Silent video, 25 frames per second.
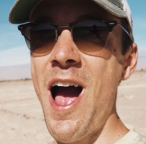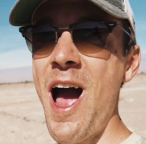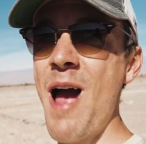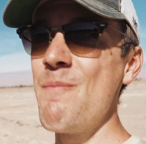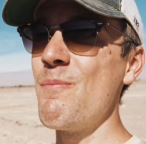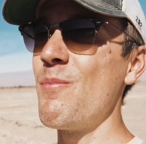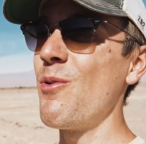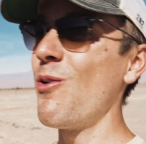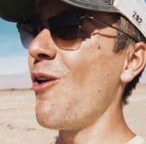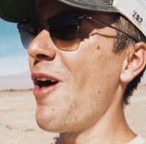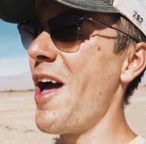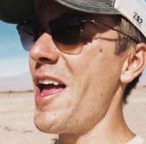I'm
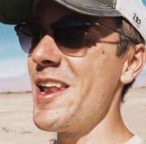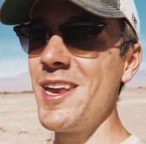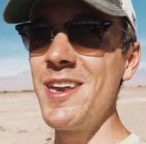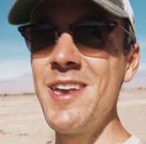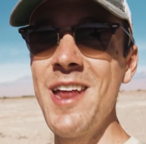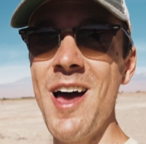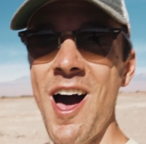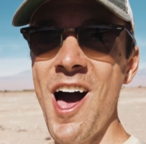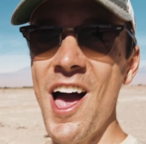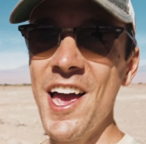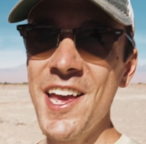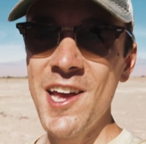planning
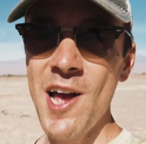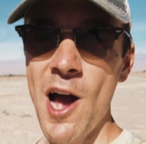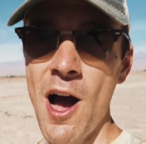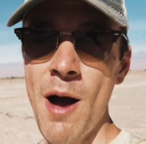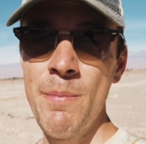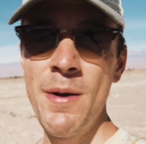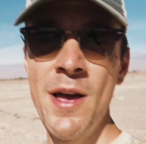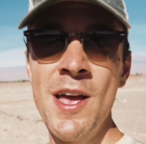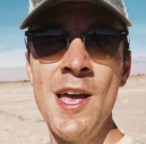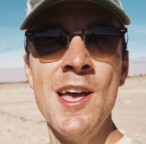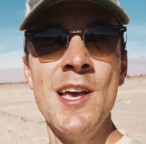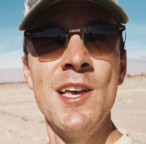to hike
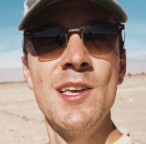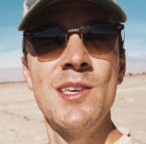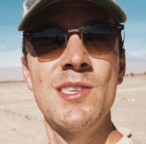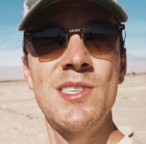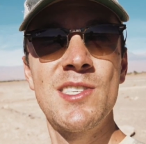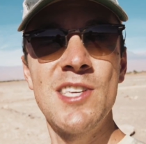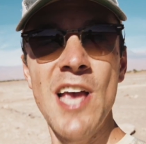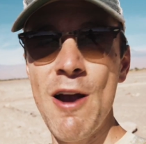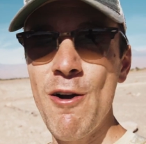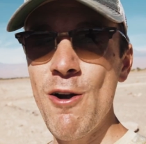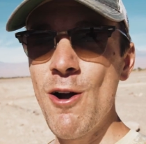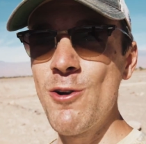up
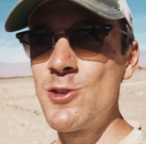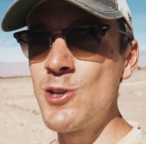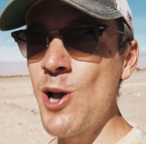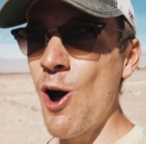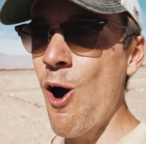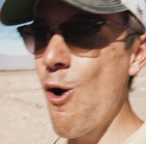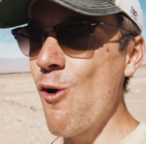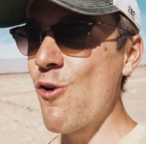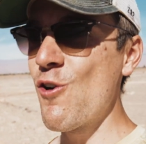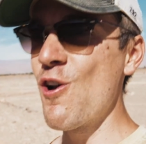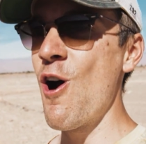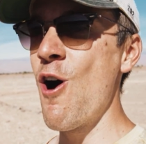Cerro
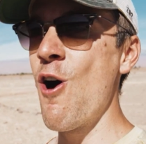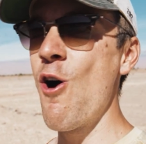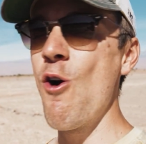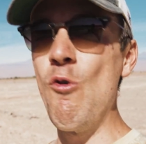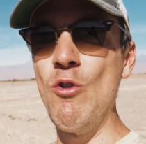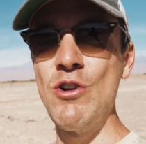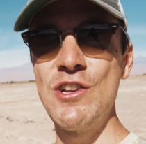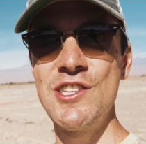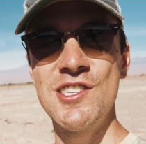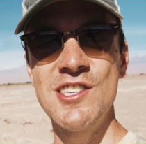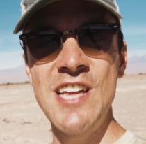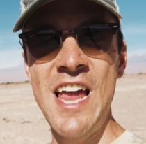Toco,
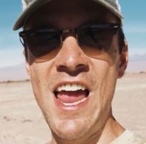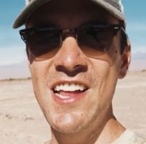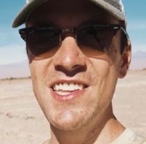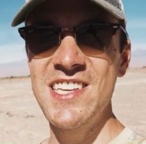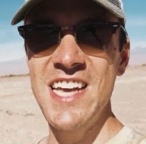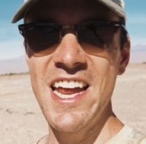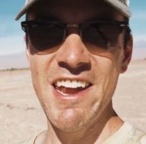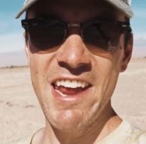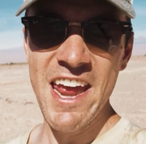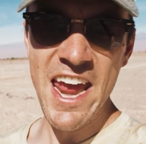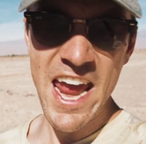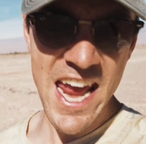which stands
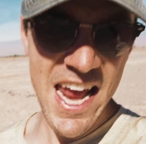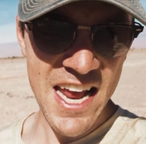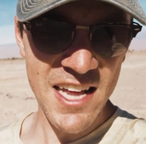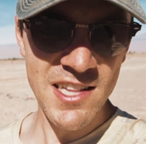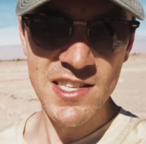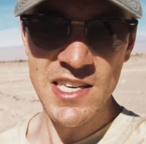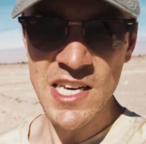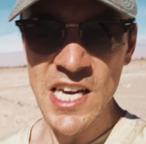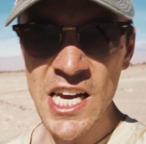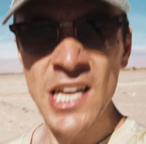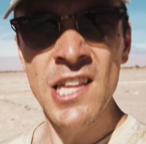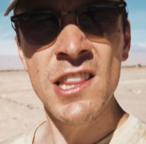at
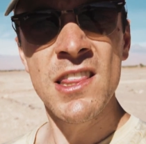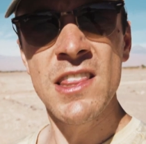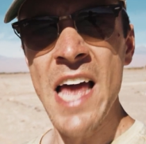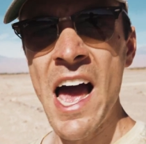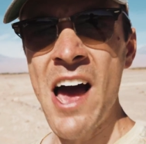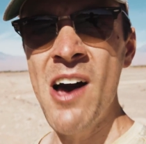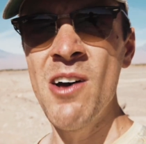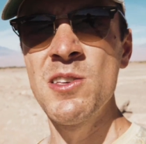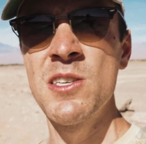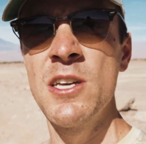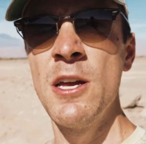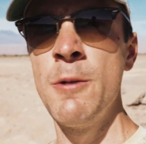
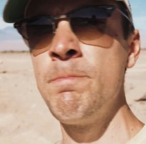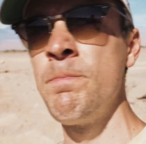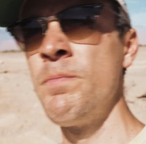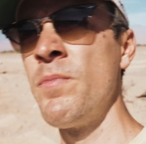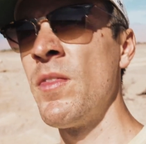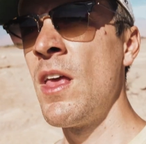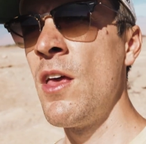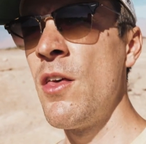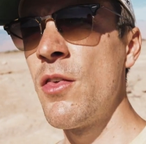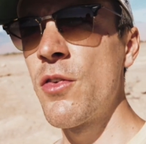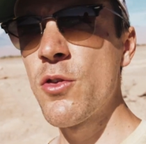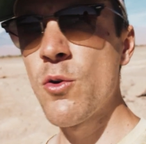
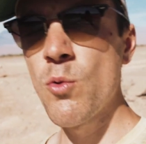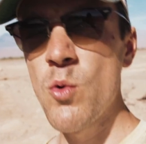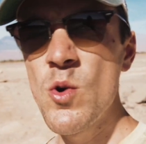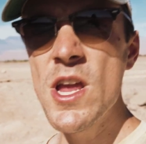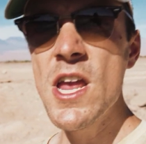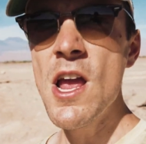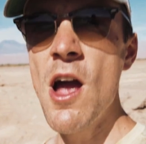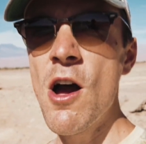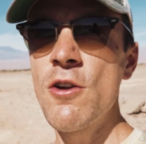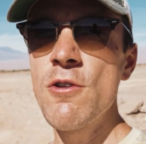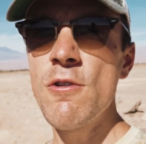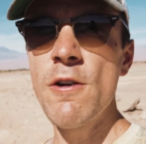
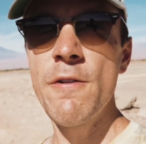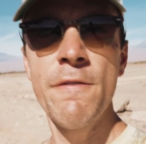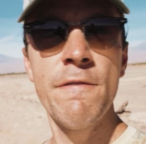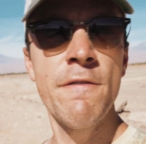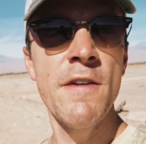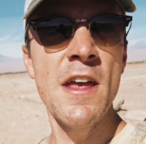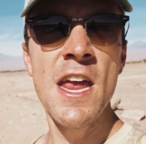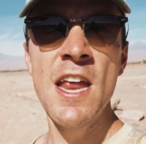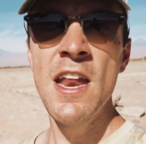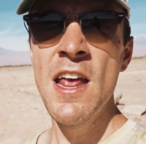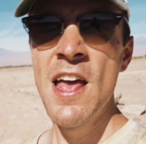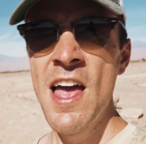18,300
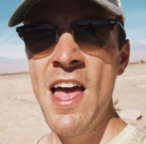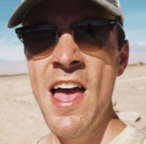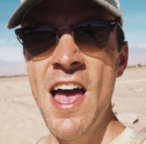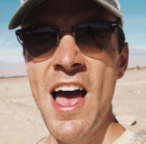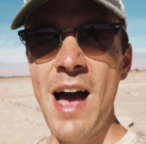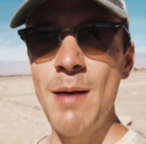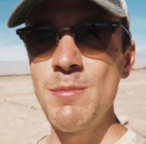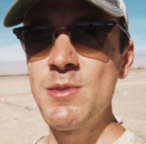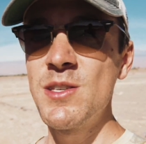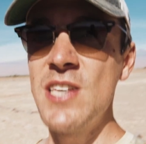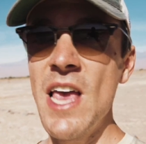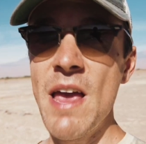feet.
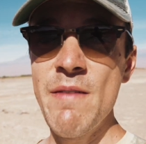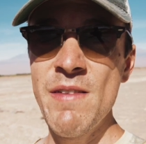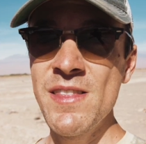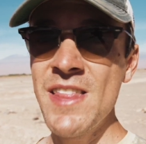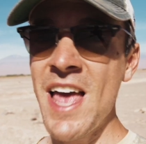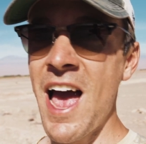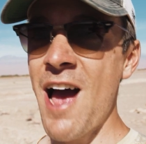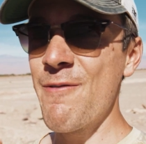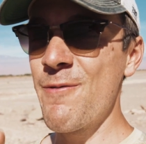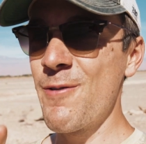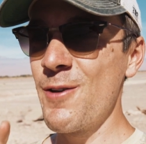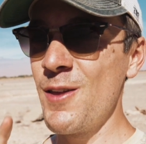I'm saving
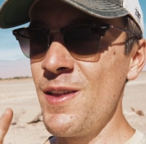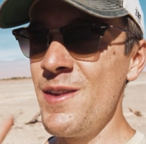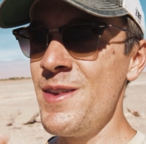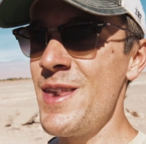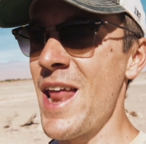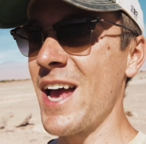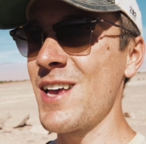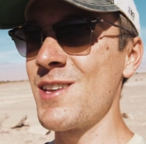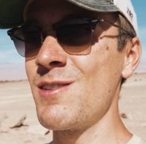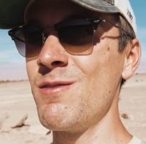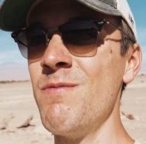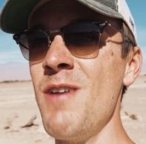that for the
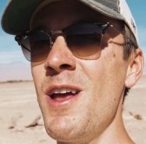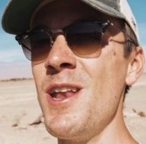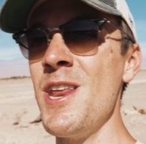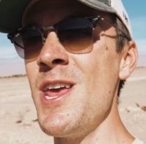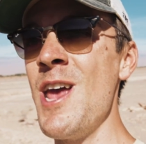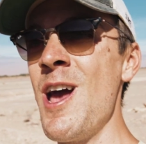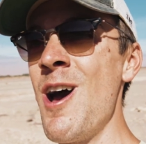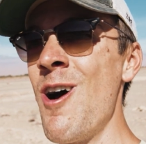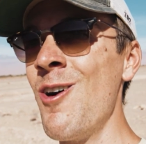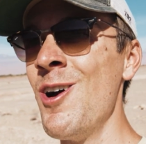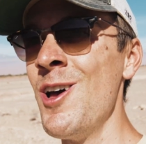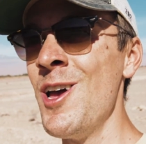next
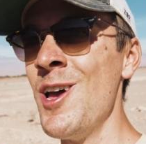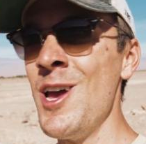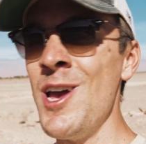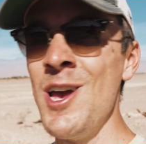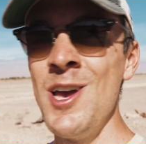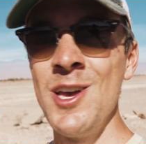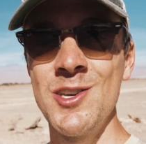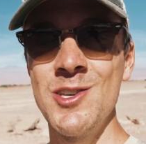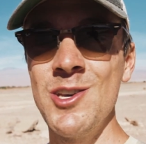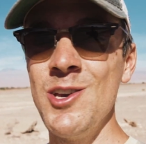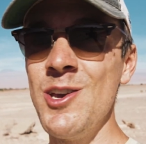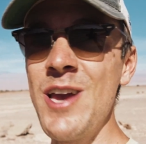video,
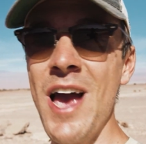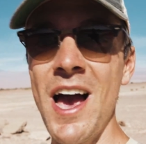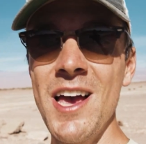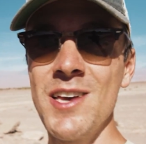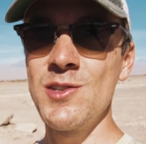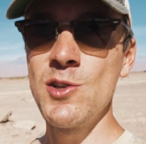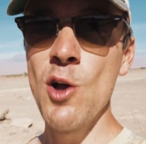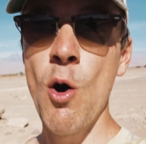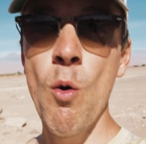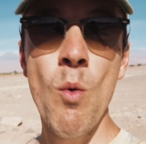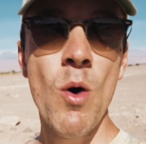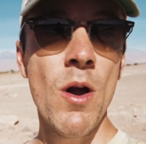so you guys
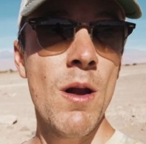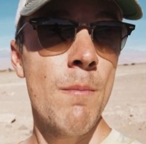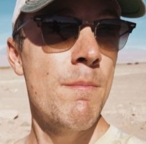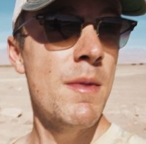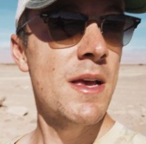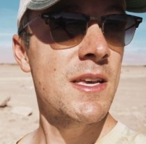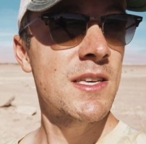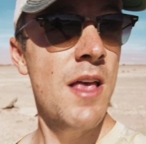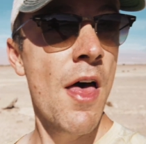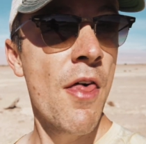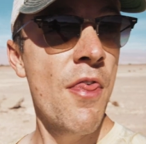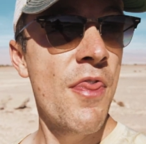don't want to
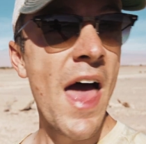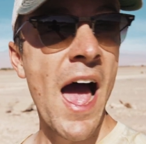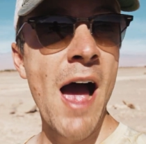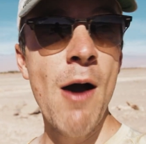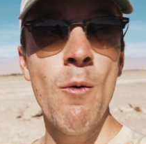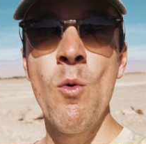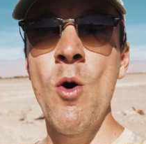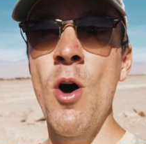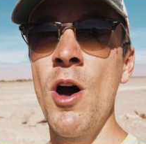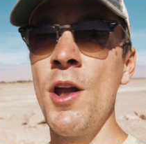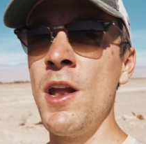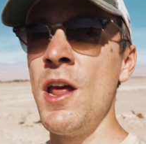miss that
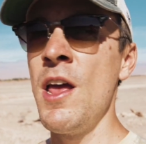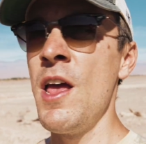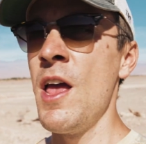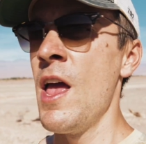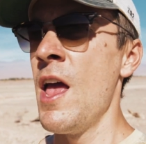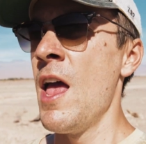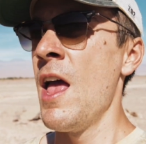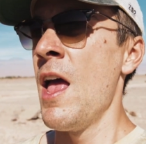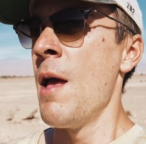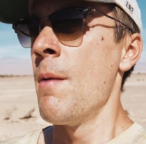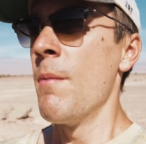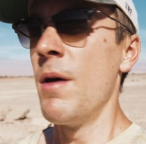one.
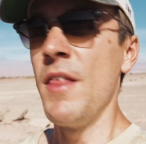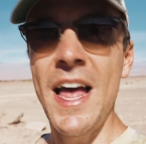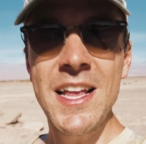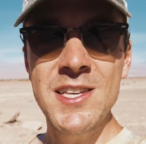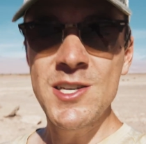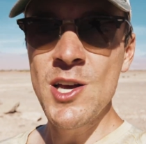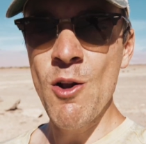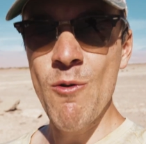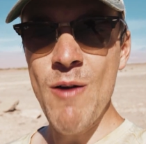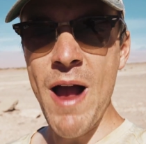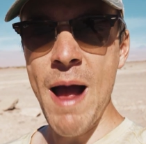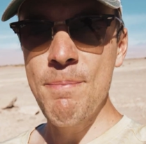But that's
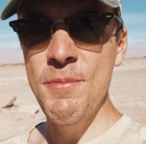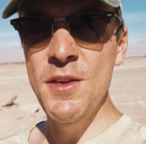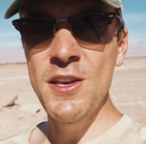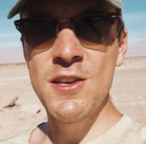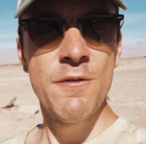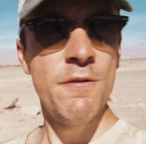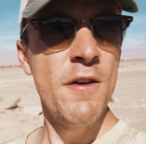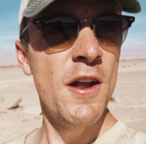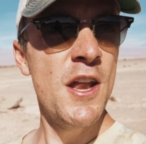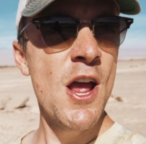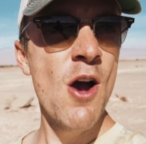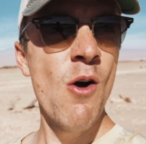gonna wrap this
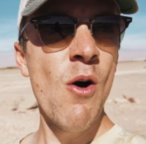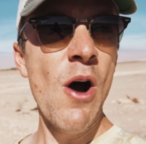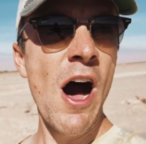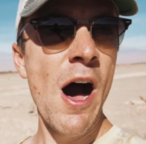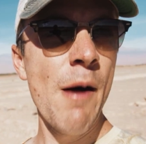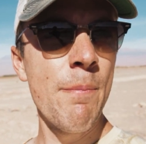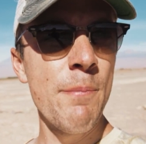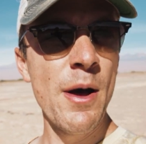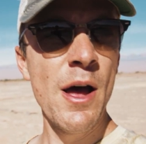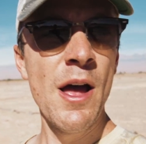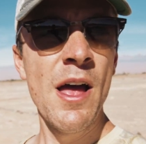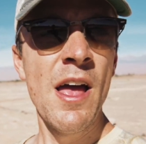video
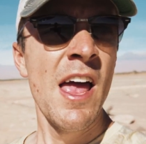up.